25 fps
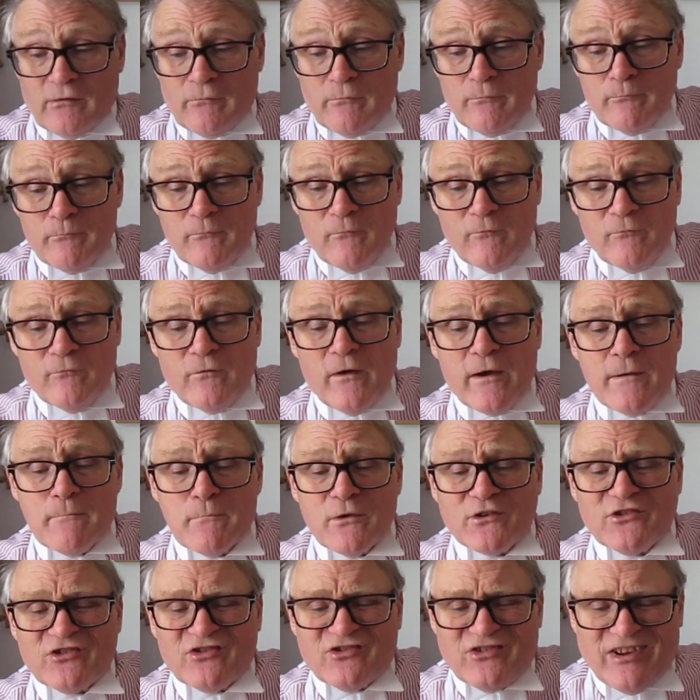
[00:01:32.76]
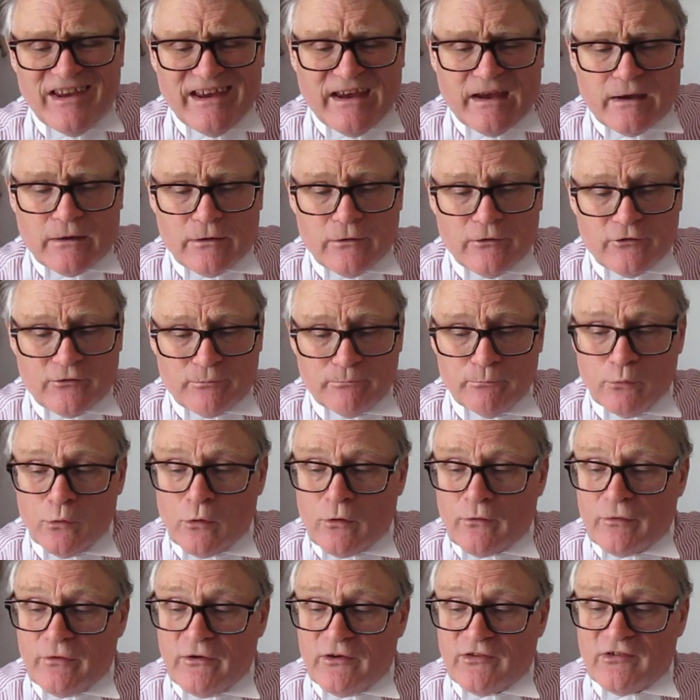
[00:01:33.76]
a very meticulous book,
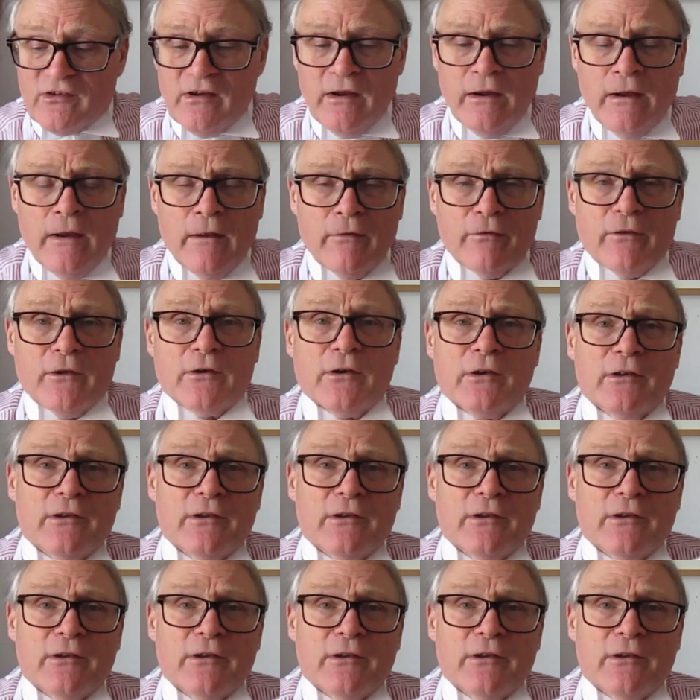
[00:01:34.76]
this. Then a